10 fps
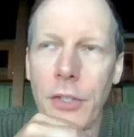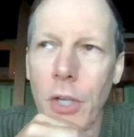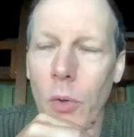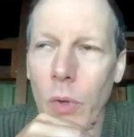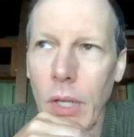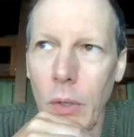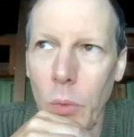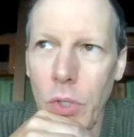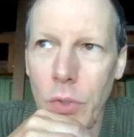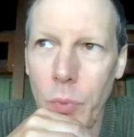so it
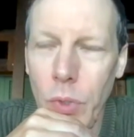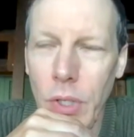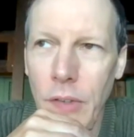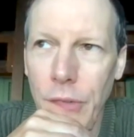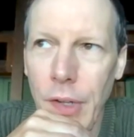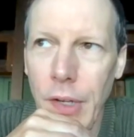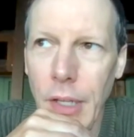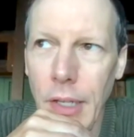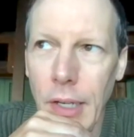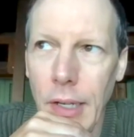was really
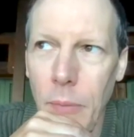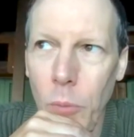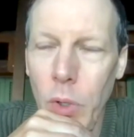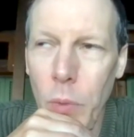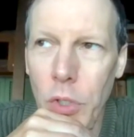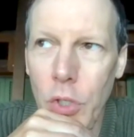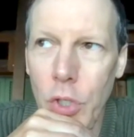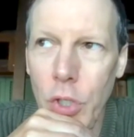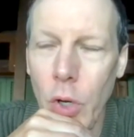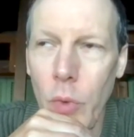funny. We would just
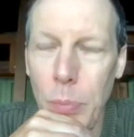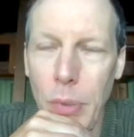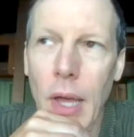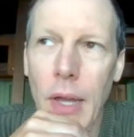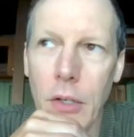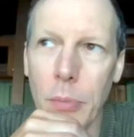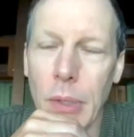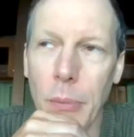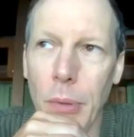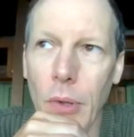show the product to
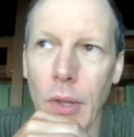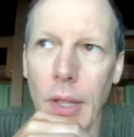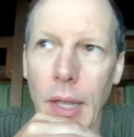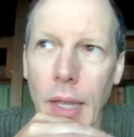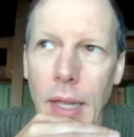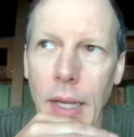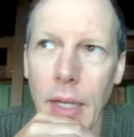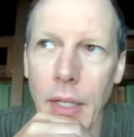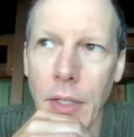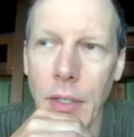people,
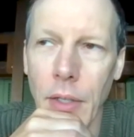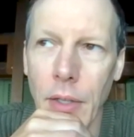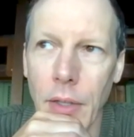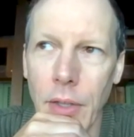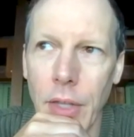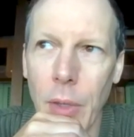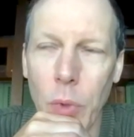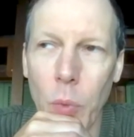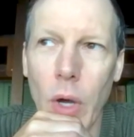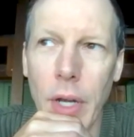and they
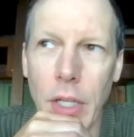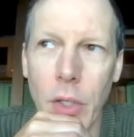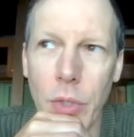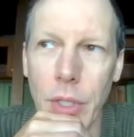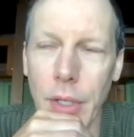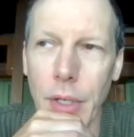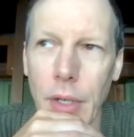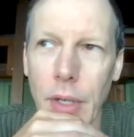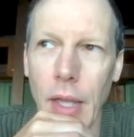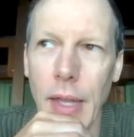would want to use it.
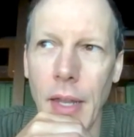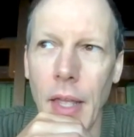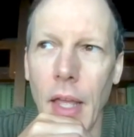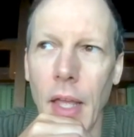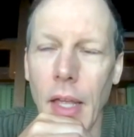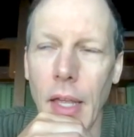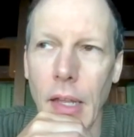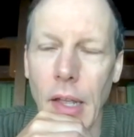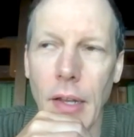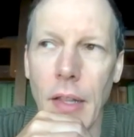And
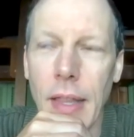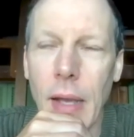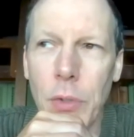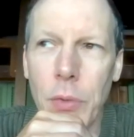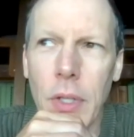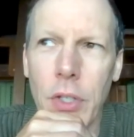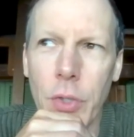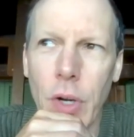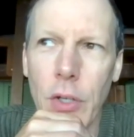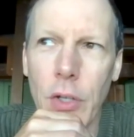that was really
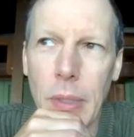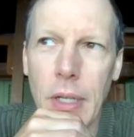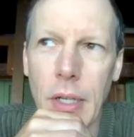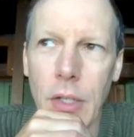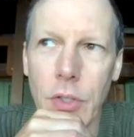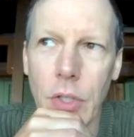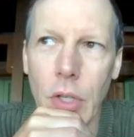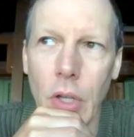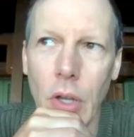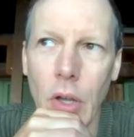strange, because